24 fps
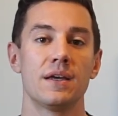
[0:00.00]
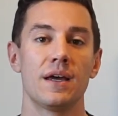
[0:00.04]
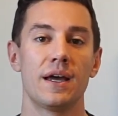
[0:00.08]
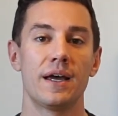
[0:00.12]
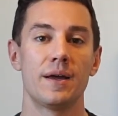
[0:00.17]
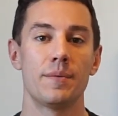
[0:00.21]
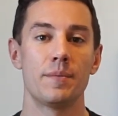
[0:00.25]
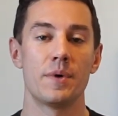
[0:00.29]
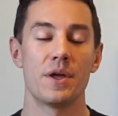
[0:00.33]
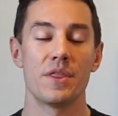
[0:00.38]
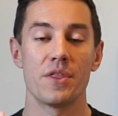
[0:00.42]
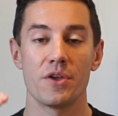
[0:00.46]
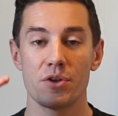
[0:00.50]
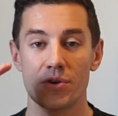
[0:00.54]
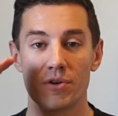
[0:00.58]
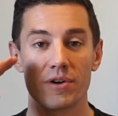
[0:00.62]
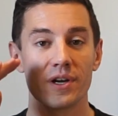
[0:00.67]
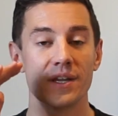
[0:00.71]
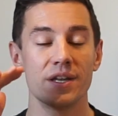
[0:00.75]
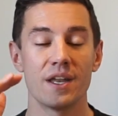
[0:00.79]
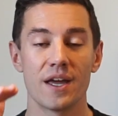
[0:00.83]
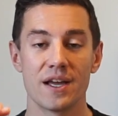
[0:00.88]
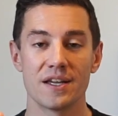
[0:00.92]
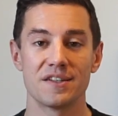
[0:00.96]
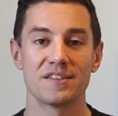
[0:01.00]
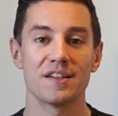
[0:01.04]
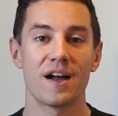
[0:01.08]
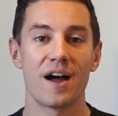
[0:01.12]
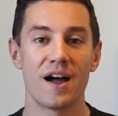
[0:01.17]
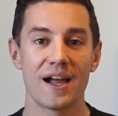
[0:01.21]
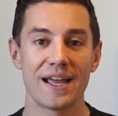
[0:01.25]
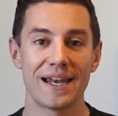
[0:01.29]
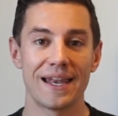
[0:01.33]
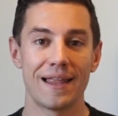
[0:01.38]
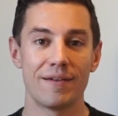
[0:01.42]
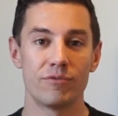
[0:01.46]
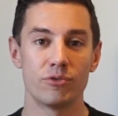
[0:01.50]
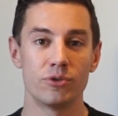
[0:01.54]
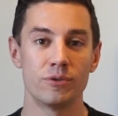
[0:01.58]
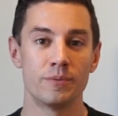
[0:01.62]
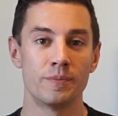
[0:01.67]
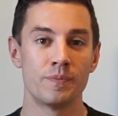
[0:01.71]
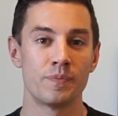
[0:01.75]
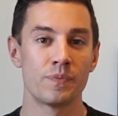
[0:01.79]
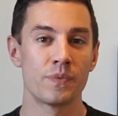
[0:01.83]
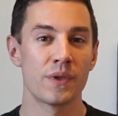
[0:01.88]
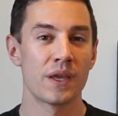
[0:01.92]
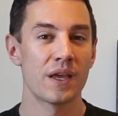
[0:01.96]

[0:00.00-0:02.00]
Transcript: and that you're at a nice eye level.